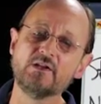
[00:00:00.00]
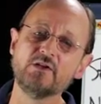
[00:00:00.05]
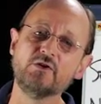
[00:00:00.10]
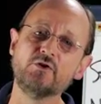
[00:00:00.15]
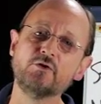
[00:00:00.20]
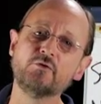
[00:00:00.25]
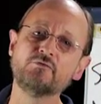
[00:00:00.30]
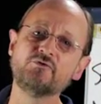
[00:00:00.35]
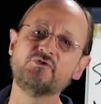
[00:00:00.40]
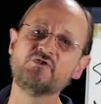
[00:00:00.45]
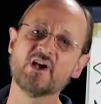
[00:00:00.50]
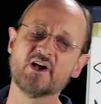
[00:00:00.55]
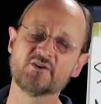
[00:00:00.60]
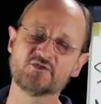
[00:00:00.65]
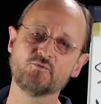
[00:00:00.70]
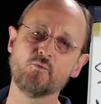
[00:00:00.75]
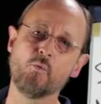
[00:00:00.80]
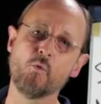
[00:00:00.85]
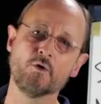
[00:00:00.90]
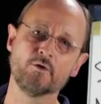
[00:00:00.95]
you'll
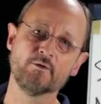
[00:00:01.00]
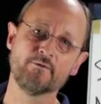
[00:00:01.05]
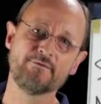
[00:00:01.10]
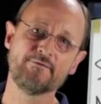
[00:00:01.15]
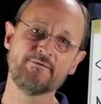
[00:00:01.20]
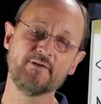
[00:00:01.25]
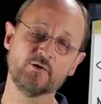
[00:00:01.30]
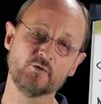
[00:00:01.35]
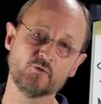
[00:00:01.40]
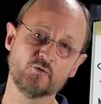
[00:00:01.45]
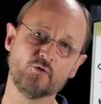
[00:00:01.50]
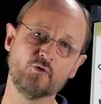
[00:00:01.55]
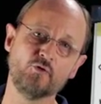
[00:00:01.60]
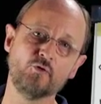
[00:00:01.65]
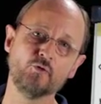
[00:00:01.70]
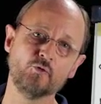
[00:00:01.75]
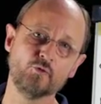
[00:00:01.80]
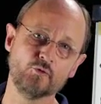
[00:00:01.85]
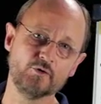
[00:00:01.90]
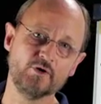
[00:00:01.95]
just want to feel
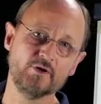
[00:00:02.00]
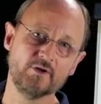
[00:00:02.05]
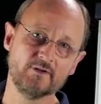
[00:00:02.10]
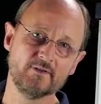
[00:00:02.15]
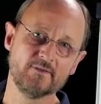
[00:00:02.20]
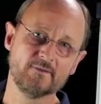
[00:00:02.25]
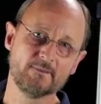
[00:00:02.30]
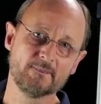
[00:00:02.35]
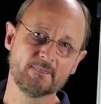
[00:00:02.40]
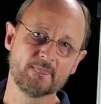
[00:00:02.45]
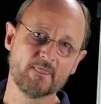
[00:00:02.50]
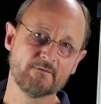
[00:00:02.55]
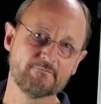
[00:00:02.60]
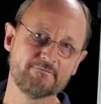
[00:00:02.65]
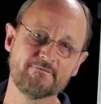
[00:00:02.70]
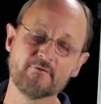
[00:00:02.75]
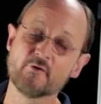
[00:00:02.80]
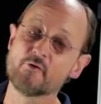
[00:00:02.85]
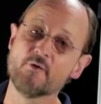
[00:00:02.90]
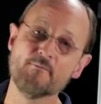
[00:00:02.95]
good
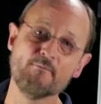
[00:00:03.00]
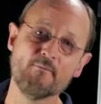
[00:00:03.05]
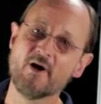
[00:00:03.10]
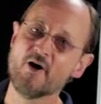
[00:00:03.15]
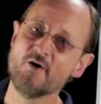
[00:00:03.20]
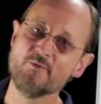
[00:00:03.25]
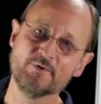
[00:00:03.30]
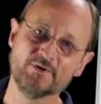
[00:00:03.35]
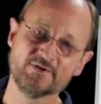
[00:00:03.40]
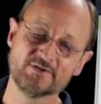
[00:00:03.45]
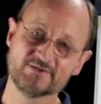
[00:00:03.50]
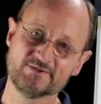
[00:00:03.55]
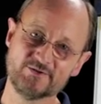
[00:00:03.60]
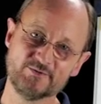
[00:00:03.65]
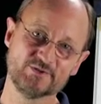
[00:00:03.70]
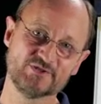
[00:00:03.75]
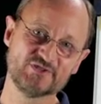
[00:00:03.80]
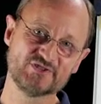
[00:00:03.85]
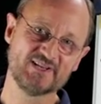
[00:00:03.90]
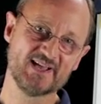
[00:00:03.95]
for a moment
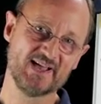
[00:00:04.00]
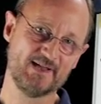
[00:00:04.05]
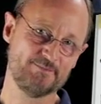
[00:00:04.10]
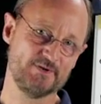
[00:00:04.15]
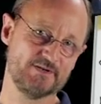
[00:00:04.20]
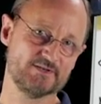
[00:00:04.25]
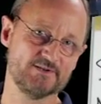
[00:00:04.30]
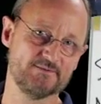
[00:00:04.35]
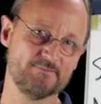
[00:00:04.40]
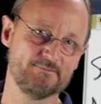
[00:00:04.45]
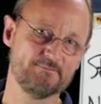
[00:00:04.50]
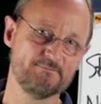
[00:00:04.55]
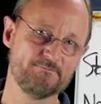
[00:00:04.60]
to escape it.